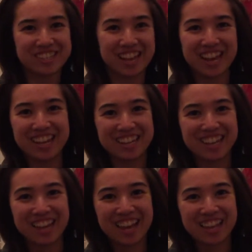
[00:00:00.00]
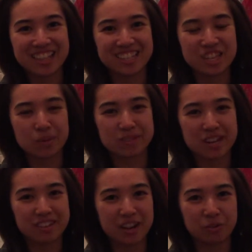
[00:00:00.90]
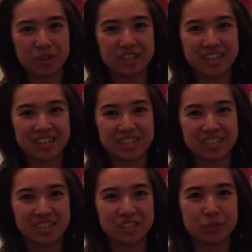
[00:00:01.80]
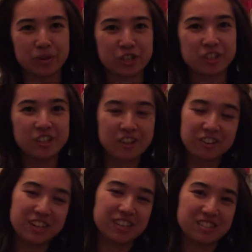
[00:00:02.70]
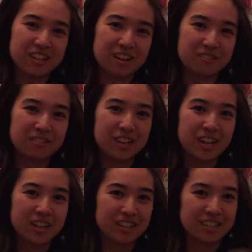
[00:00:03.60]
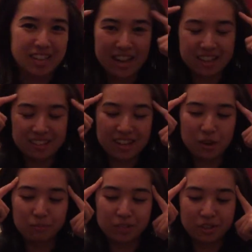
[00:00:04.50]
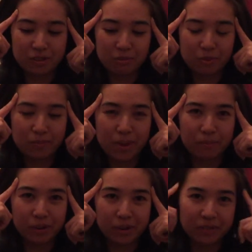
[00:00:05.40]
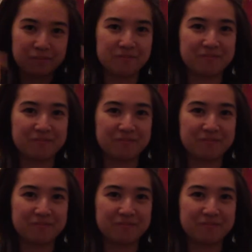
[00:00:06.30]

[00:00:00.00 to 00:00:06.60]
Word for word: saying the steps out loud when dancing, especially learning stuff, because that helps you remember.